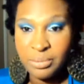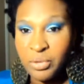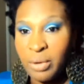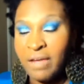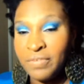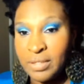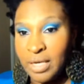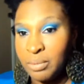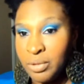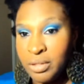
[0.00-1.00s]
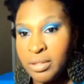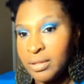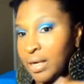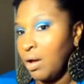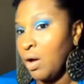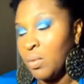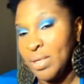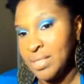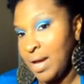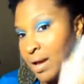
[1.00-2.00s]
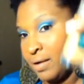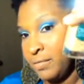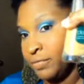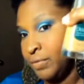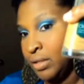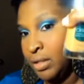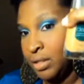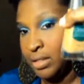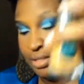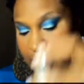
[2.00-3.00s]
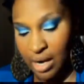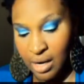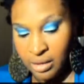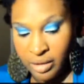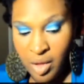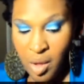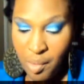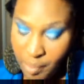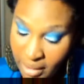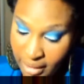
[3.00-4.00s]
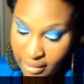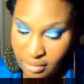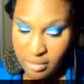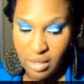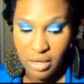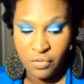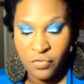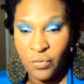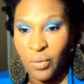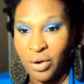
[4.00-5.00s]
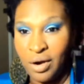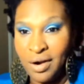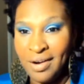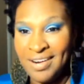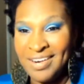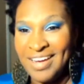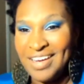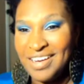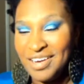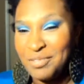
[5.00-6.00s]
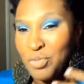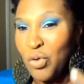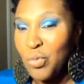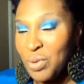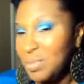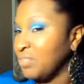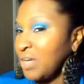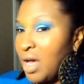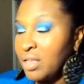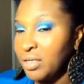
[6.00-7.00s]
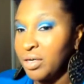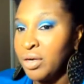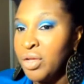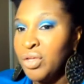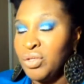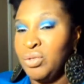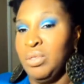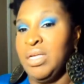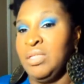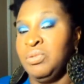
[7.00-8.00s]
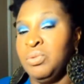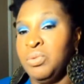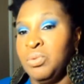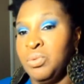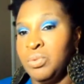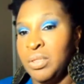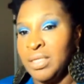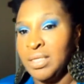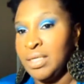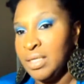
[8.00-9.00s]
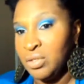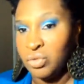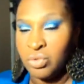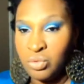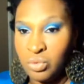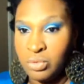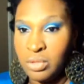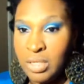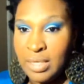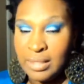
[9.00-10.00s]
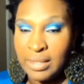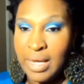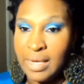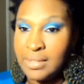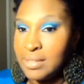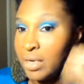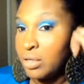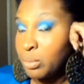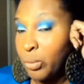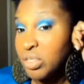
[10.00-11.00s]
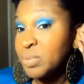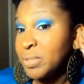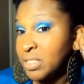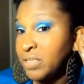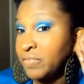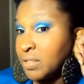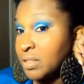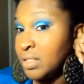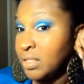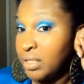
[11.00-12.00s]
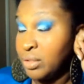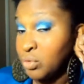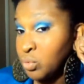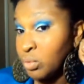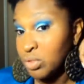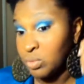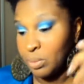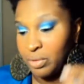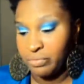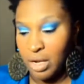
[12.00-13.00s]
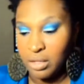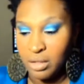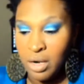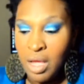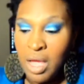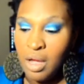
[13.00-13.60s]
demographic neighborhood, they always have this kind. But for more women of color, you need to get into lines that are more specifically geared towards women of color.